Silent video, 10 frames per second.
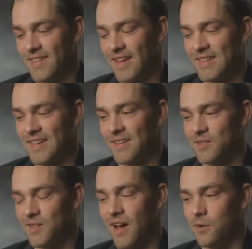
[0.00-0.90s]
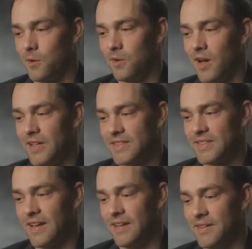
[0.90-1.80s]
like I said, there's not a whole lot
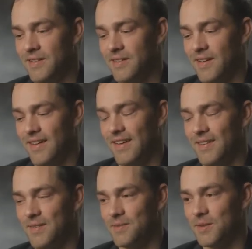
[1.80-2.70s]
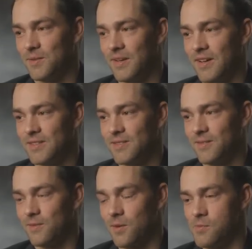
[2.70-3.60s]
said between us
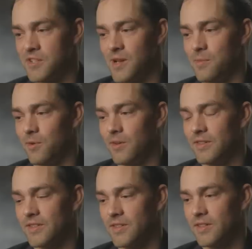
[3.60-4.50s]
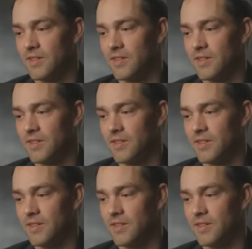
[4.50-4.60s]
Romesha boys.